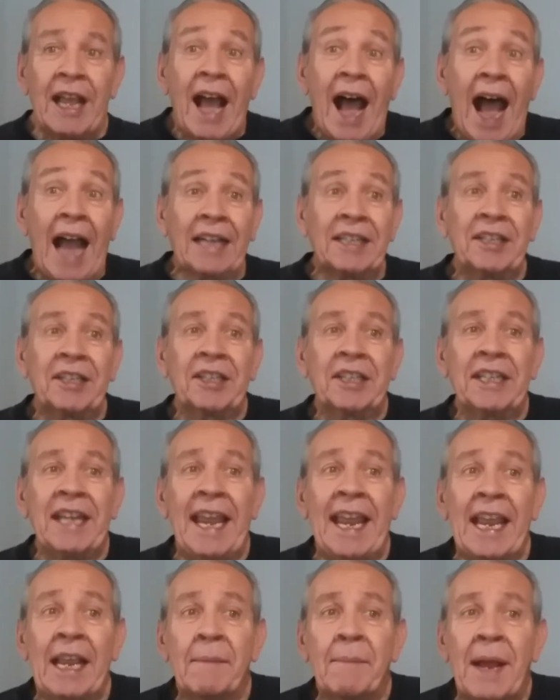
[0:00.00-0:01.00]
I
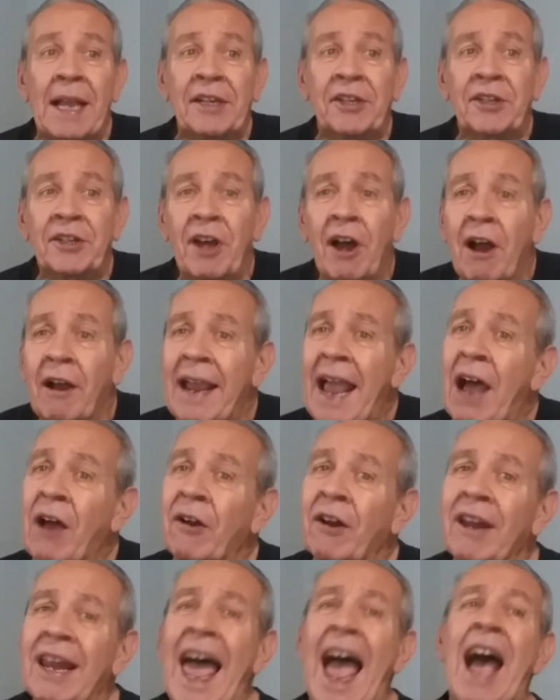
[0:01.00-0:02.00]
sang my song
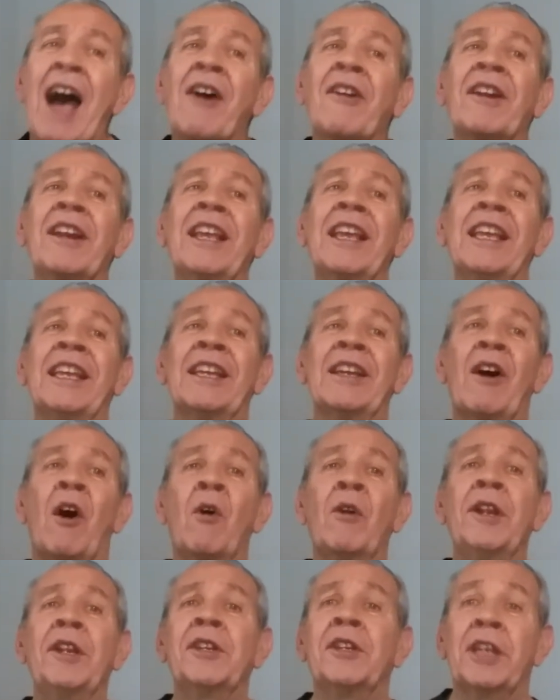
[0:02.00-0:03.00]
out loudly,
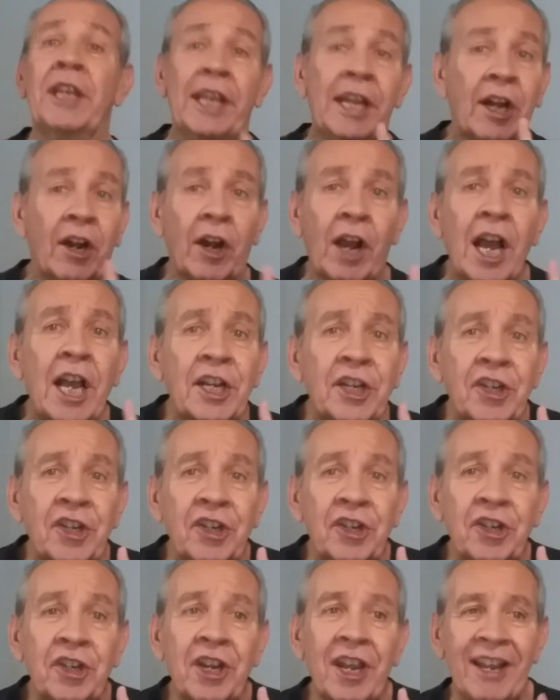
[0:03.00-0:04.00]
only to hear
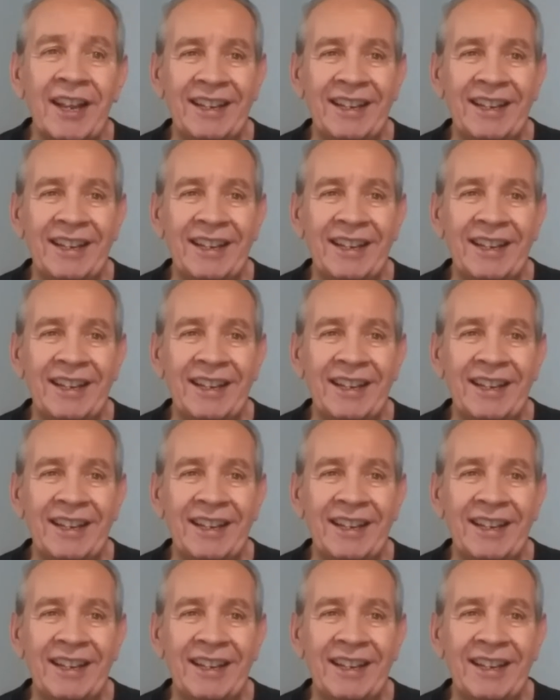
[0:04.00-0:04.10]
hush.